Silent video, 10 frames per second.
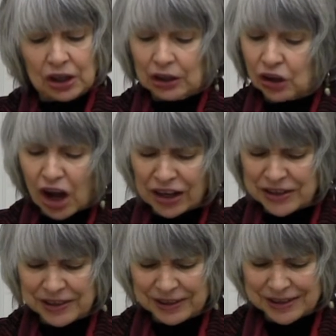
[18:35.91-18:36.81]

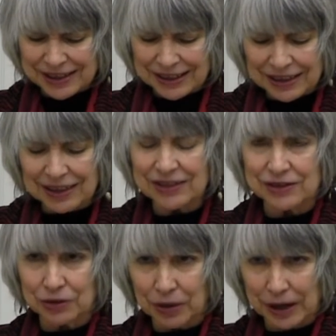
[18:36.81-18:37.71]
locks us in this
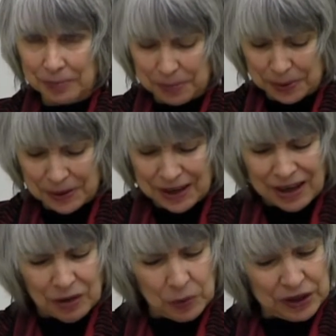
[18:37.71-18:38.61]
grip
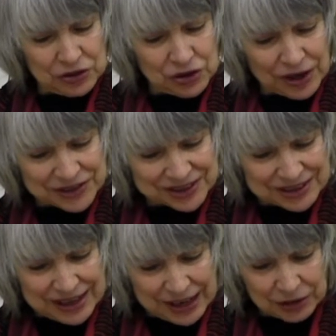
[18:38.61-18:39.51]
we just
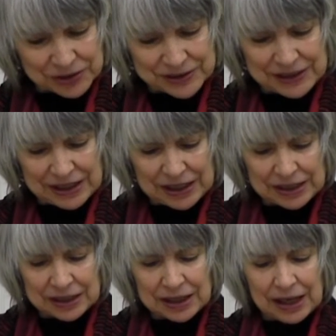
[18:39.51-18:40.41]
now
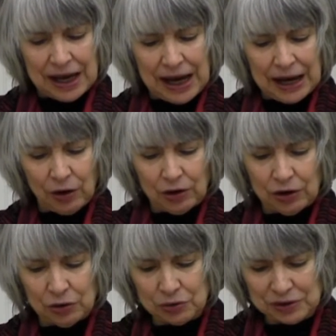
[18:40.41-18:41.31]
see our
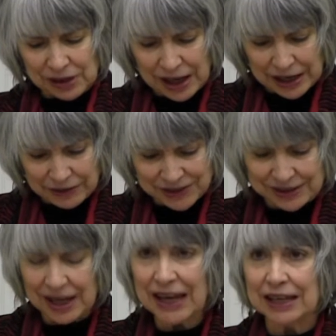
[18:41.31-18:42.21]
own lives
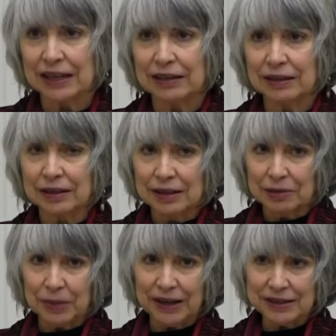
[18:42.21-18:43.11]
taken
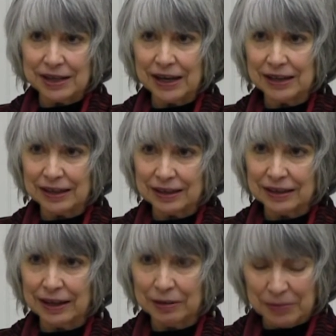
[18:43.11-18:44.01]
by taking
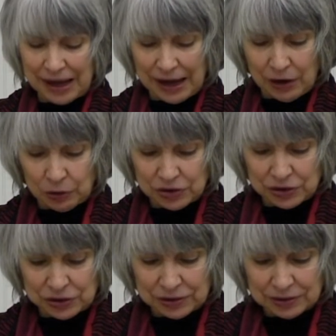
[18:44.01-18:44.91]
them
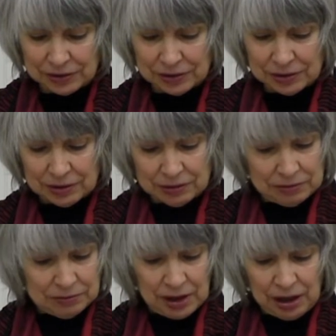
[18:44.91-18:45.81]
out.
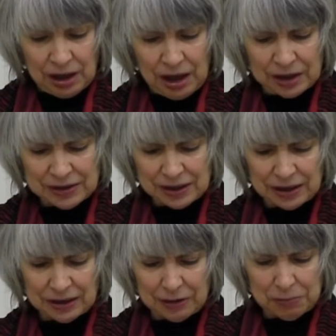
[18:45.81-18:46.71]

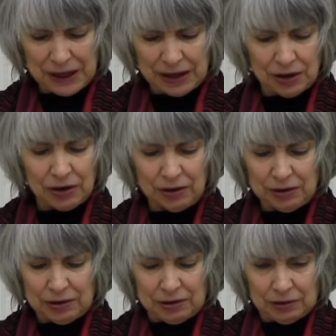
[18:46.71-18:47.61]
Hunting the bear,
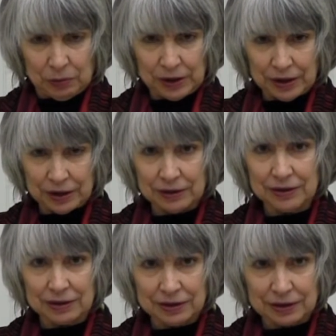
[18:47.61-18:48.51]
we
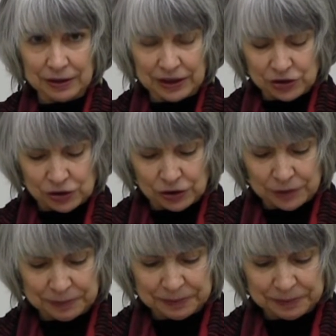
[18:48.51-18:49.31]
hunt the glacier.